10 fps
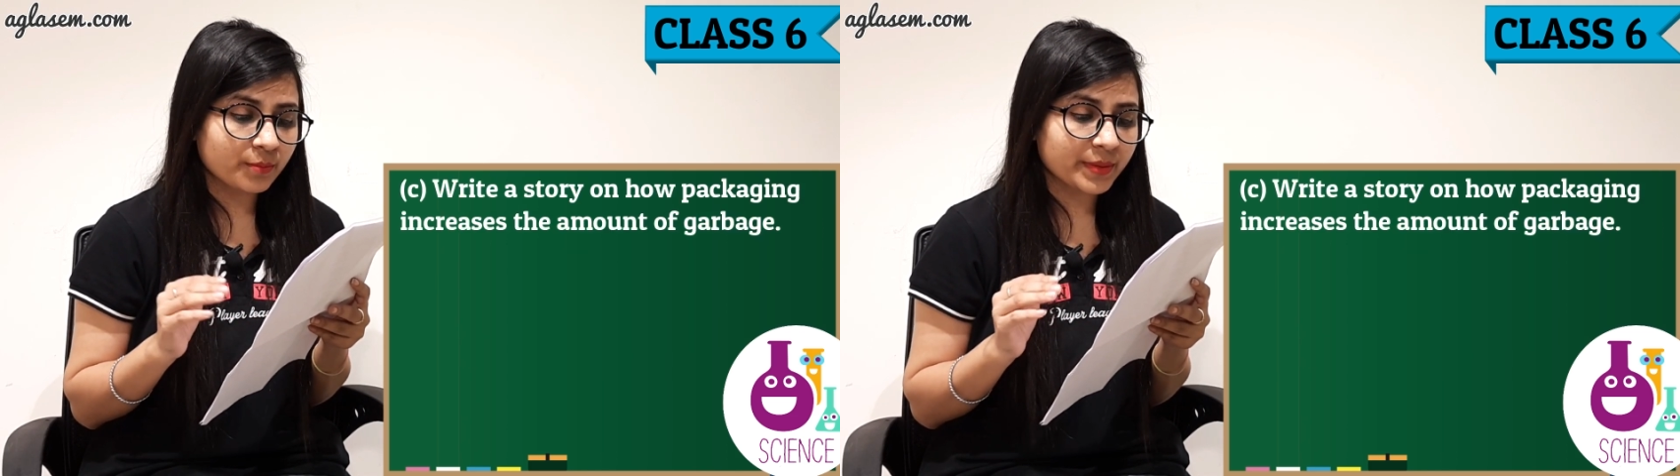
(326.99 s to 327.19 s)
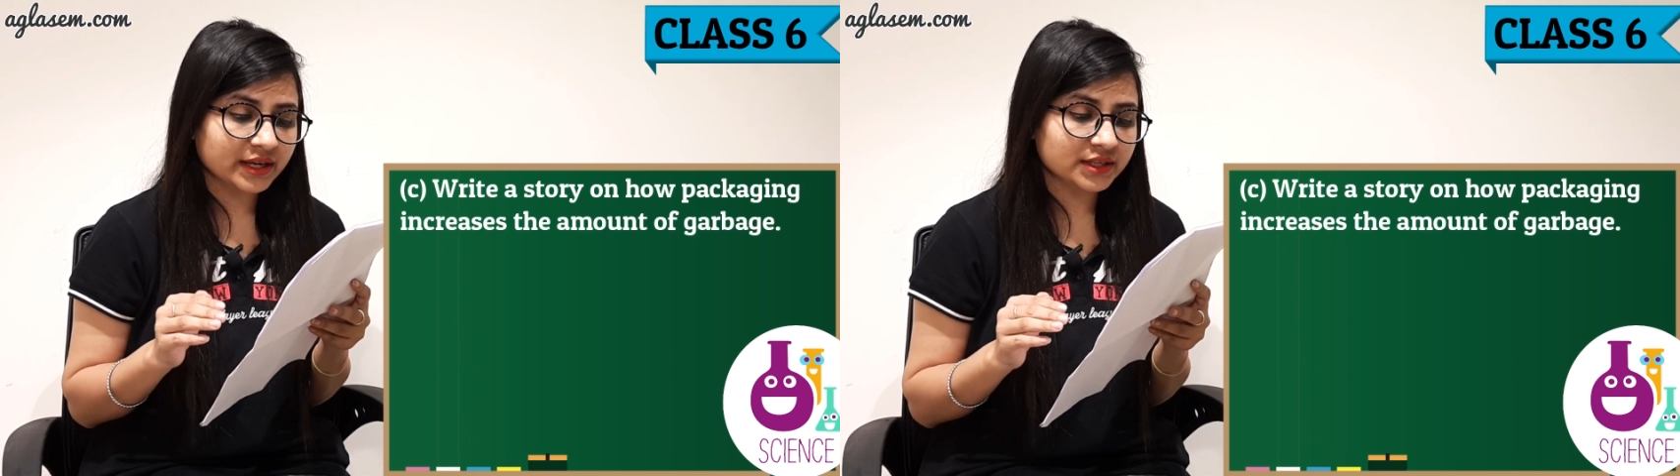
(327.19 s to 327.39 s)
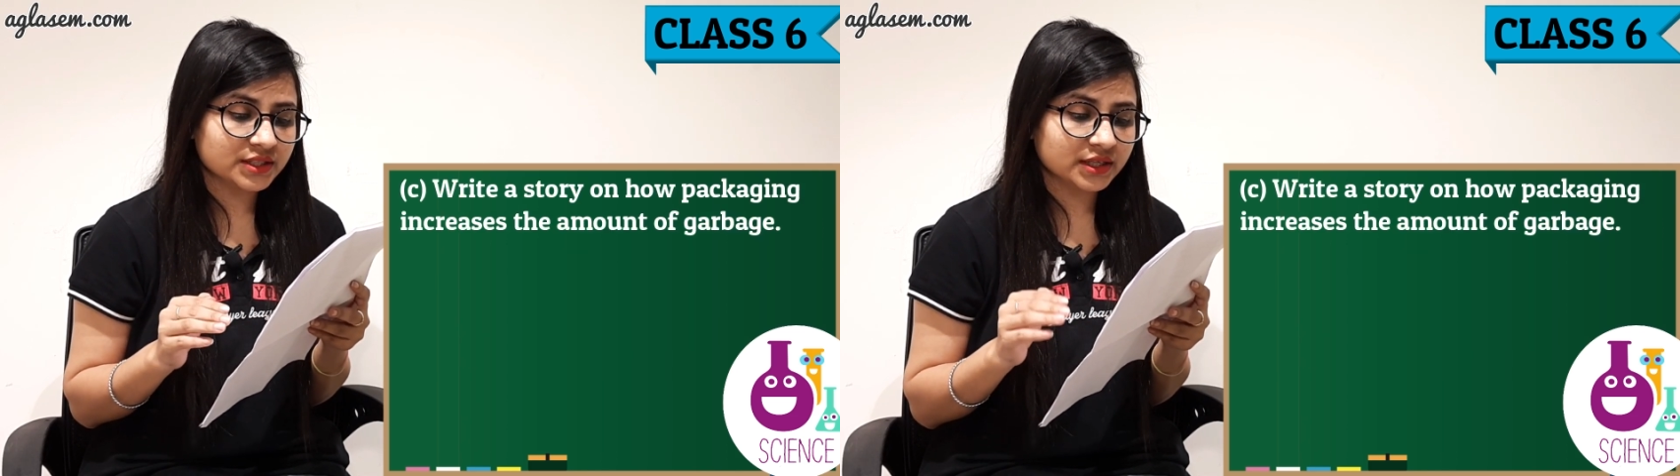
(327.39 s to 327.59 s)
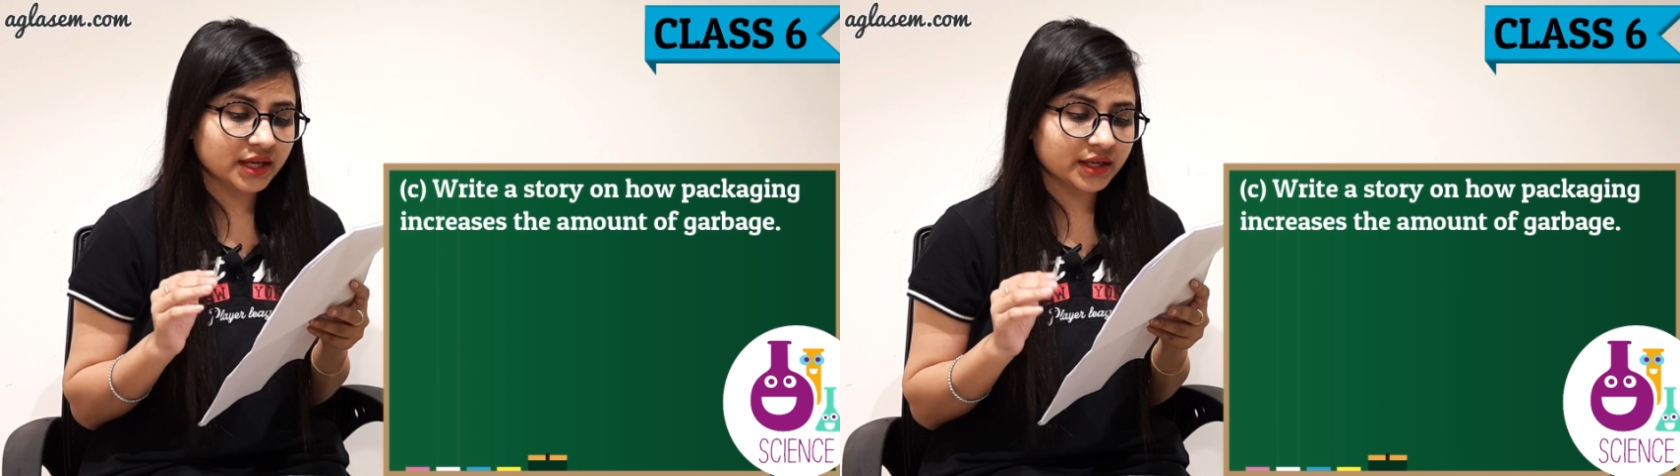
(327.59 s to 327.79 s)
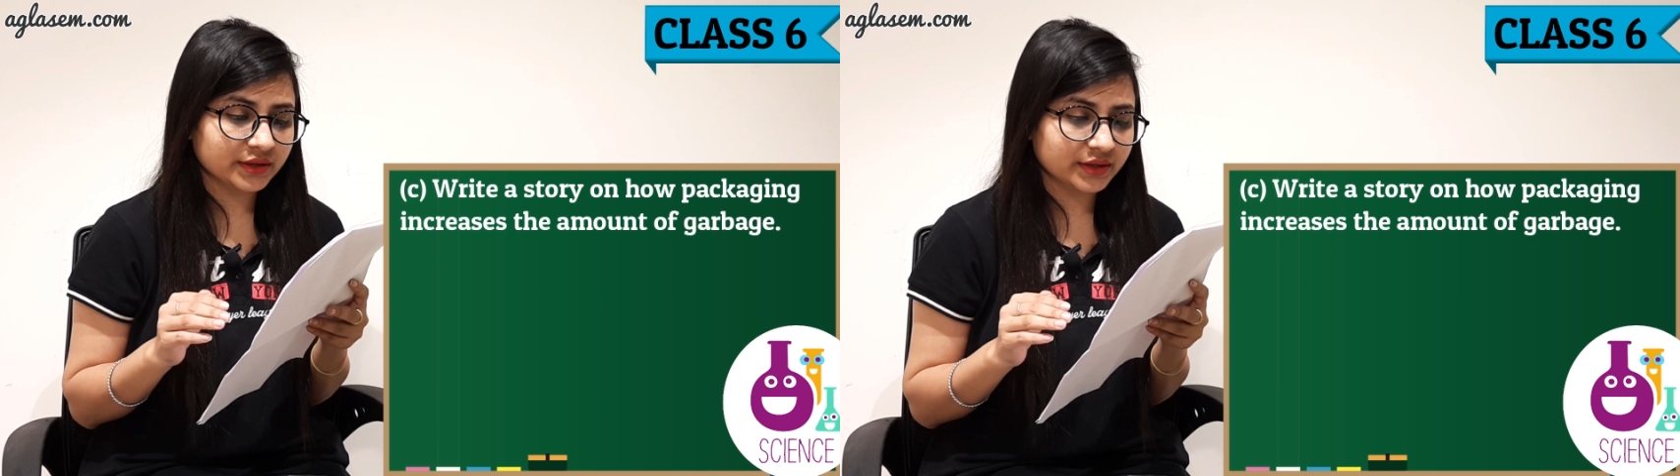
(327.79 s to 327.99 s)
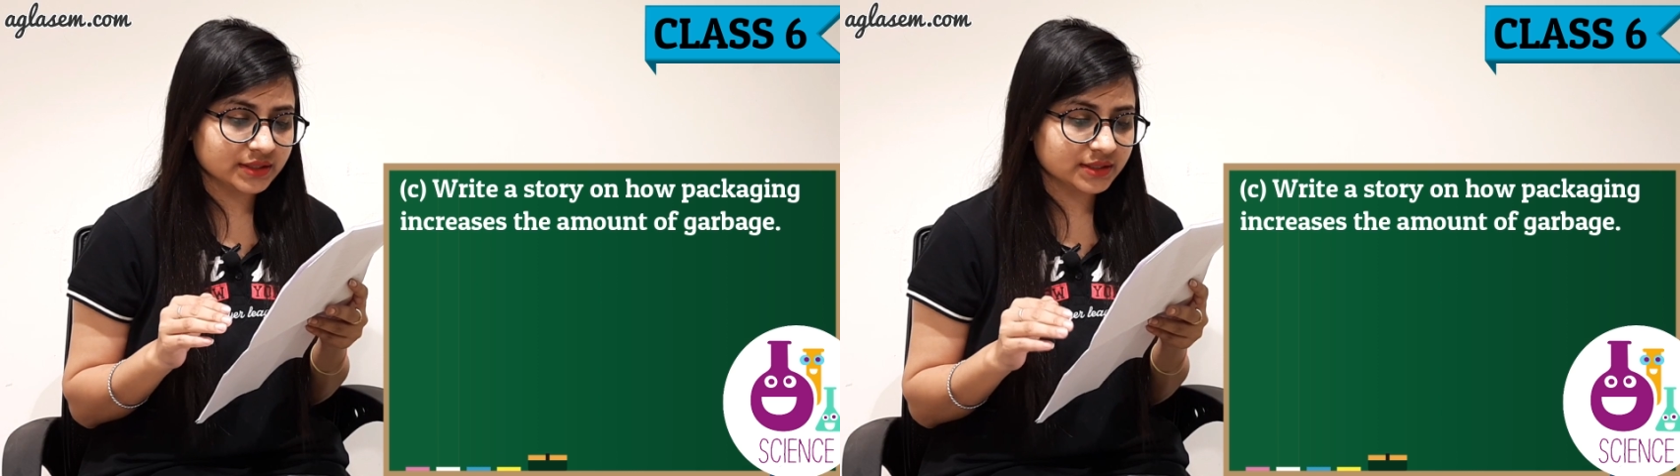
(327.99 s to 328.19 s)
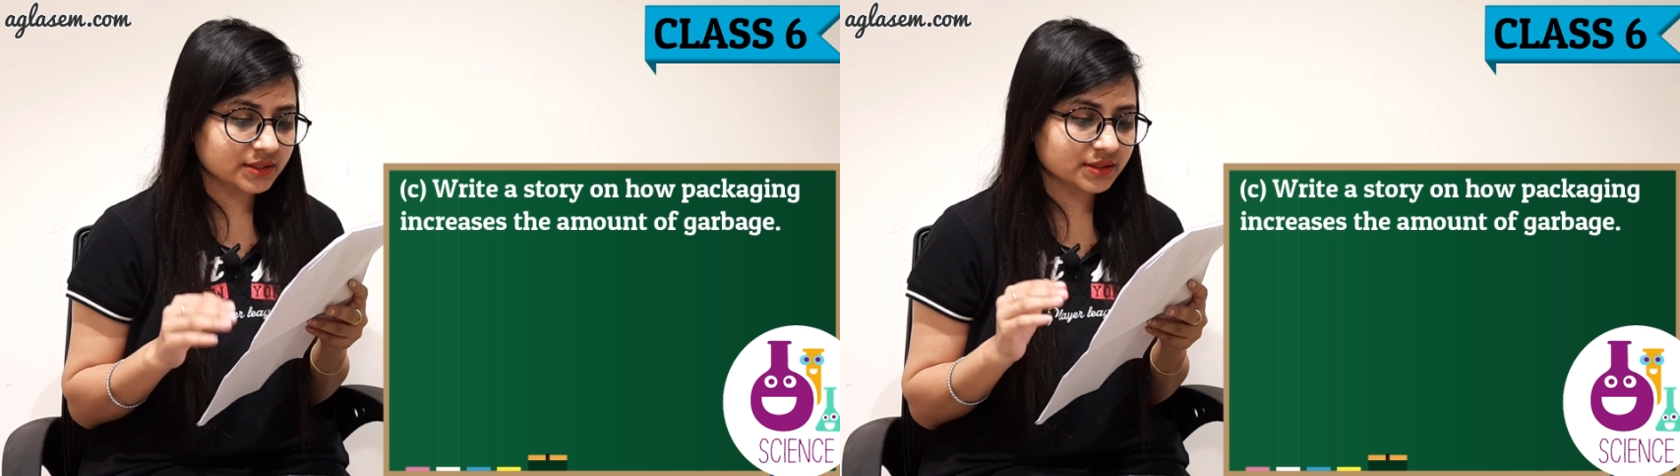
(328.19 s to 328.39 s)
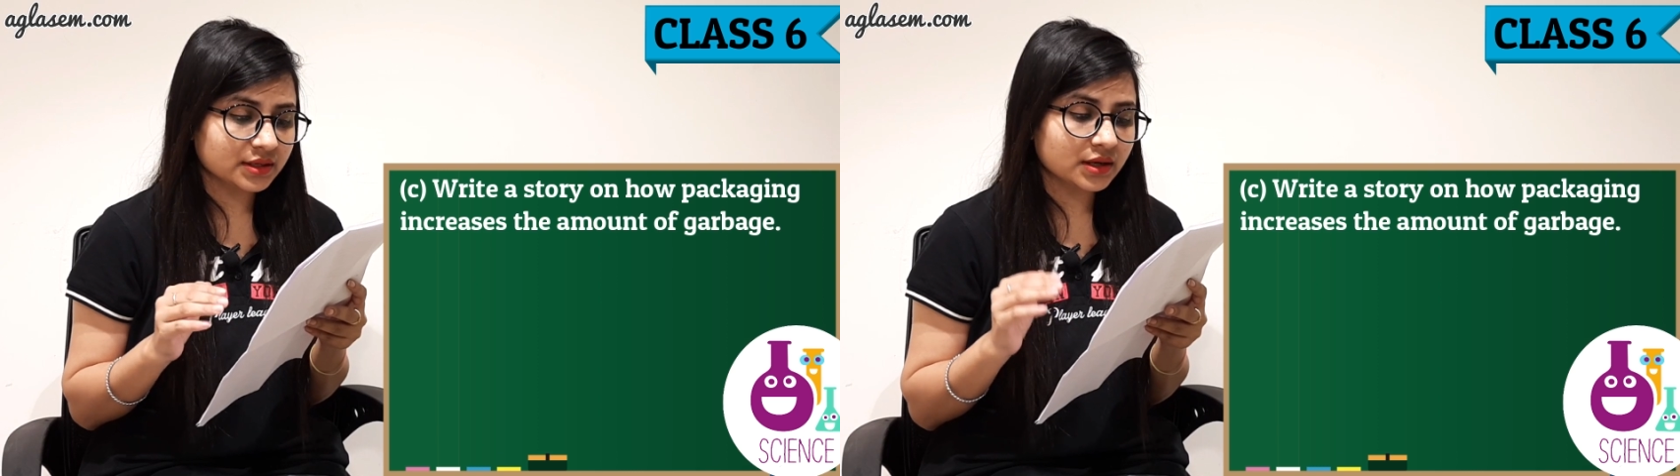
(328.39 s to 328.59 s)
packaging
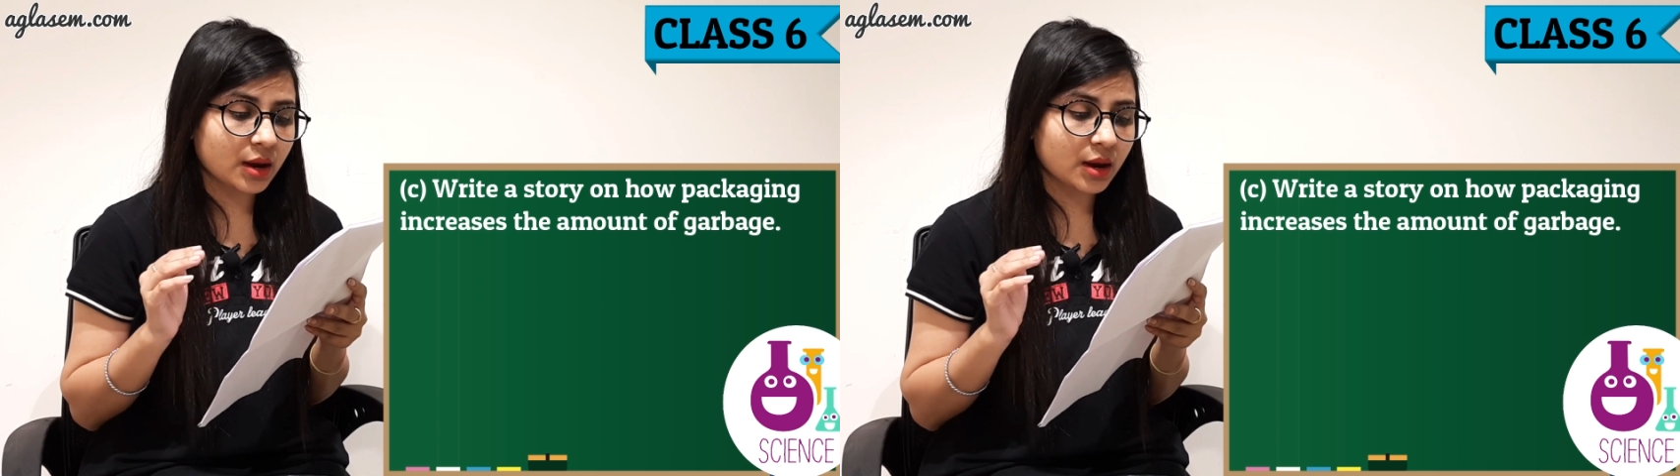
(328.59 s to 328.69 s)
increases the